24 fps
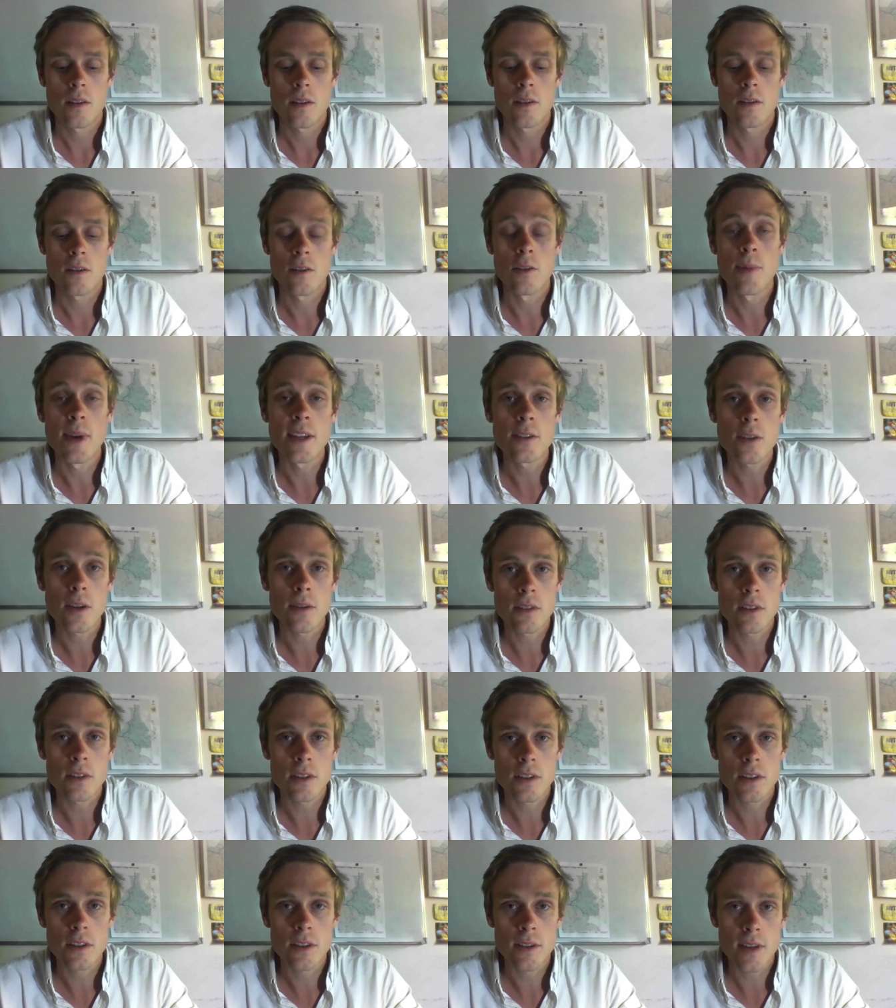The remainder of the
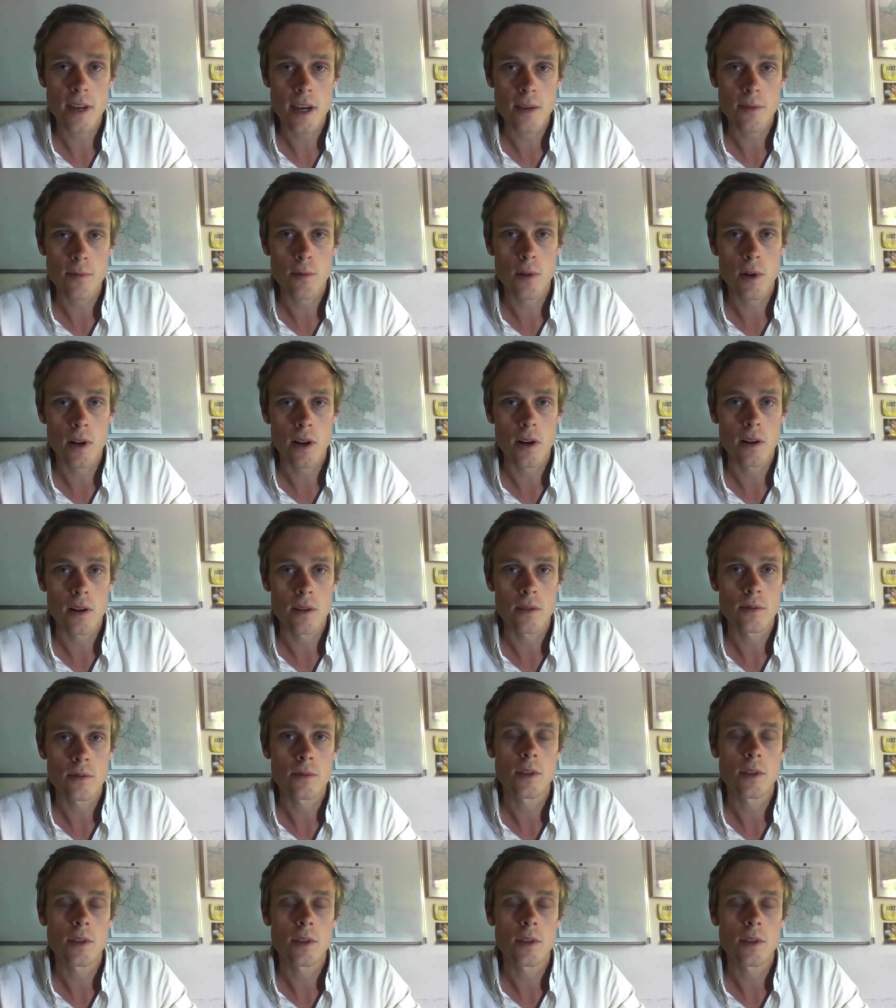staff were